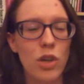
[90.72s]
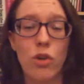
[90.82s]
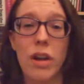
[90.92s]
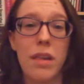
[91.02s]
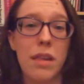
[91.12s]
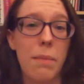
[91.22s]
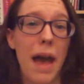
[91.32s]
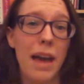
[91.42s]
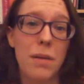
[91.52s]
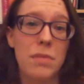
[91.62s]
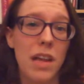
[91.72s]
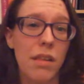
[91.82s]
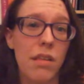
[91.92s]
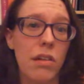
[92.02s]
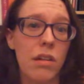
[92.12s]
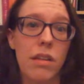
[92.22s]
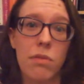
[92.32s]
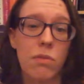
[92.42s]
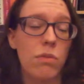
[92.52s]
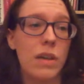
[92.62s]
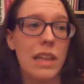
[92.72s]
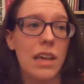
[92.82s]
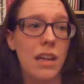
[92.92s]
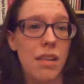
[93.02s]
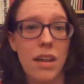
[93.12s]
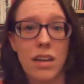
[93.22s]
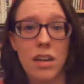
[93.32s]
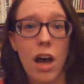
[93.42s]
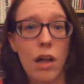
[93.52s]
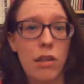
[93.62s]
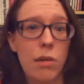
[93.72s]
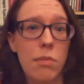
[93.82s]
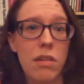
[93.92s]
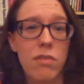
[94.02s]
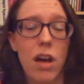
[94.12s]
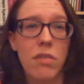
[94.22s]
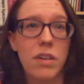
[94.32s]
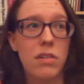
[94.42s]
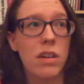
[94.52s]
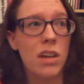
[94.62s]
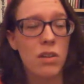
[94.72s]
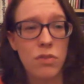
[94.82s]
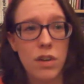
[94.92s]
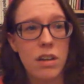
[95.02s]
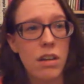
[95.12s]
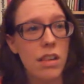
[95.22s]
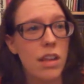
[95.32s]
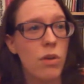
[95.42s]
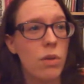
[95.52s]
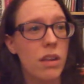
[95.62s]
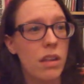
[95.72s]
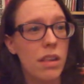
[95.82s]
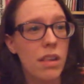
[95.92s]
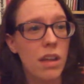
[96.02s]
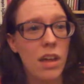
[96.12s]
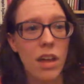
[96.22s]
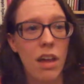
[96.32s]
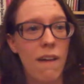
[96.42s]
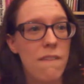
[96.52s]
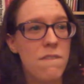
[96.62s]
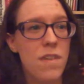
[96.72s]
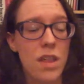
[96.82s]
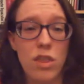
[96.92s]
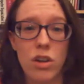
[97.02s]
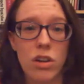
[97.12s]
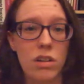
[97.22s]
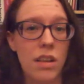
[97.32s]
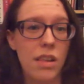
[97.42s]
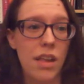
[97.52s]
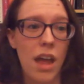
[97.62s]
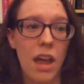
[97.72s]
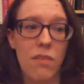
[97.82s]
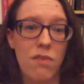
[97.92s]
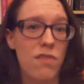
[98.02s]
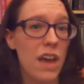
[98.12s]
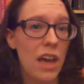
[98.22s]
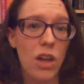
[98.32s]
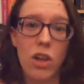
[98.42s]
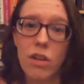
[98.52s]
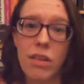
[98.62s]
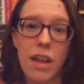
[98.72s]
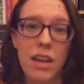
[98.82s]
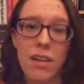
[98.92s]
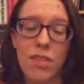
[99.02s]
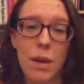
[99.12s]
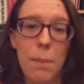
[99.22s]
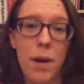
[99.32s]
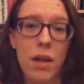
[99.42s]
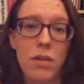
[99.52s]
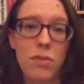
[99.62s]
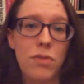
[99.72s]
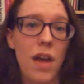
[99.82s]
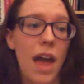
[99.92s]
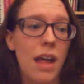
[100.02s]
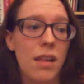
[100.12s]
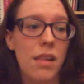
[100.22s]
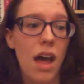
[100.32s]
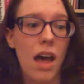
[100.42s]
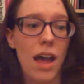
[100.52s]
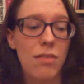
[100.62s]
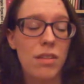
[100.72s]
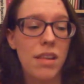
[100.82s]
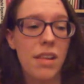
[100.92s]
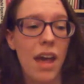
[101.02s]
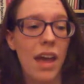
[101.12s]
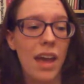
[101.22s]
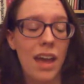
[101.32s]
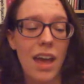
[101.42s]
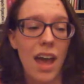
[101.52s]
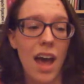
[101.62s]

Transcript: crazy backup dancers, really insane costumes involving fringe, sequins, feathers, veils, any of the above, and I have to say,